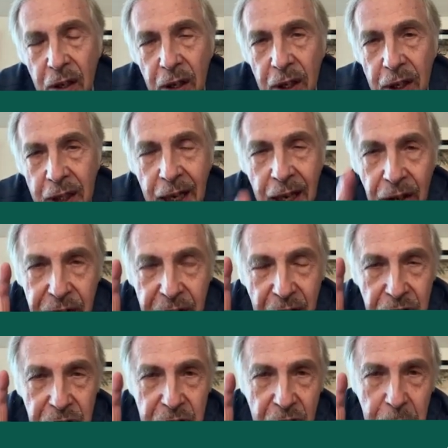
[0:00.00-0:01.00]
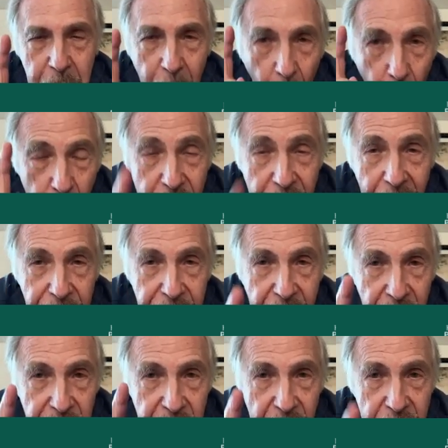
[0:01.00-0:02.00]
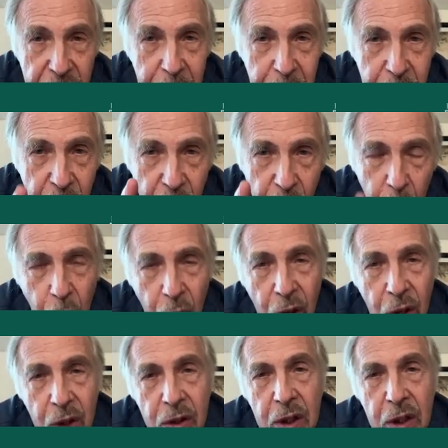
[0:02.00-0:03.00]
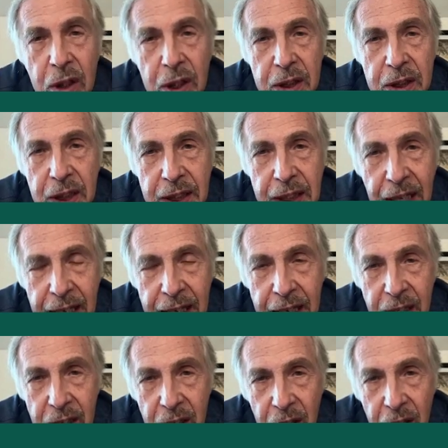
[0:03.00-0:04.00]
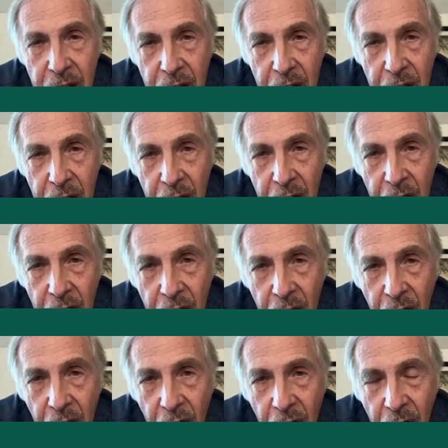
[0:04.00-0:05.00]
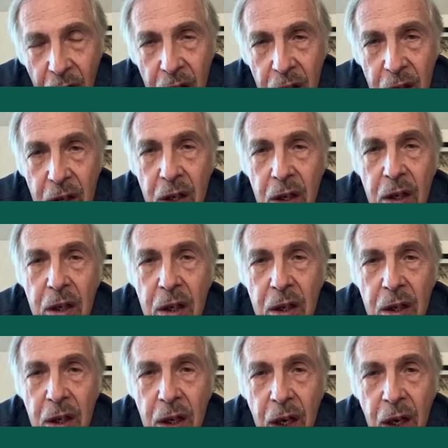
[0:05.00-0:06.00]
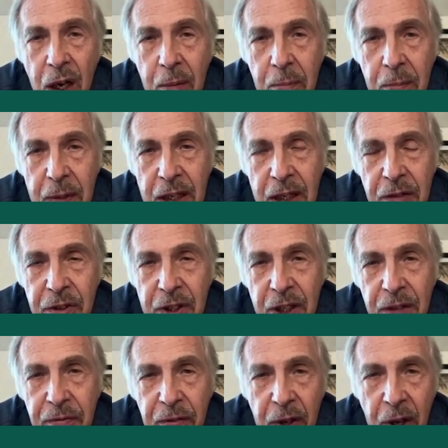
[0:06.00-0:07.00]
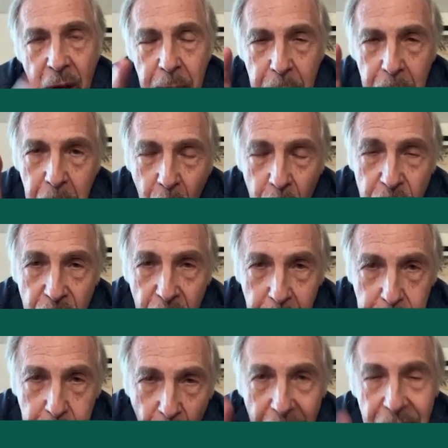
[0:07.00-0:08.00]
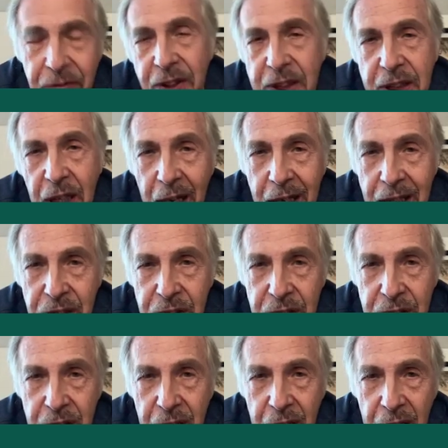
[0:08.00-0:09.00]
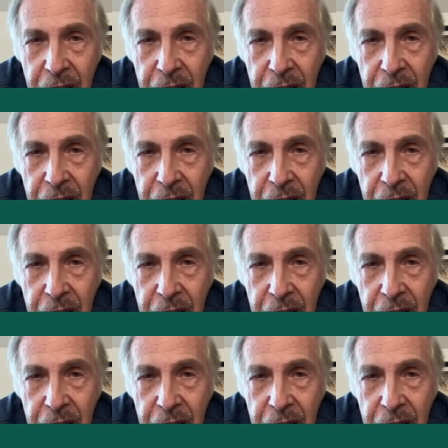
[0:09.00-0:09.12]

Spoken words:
In healthcare, most healthcare systems in the world today are, even if most are privatized,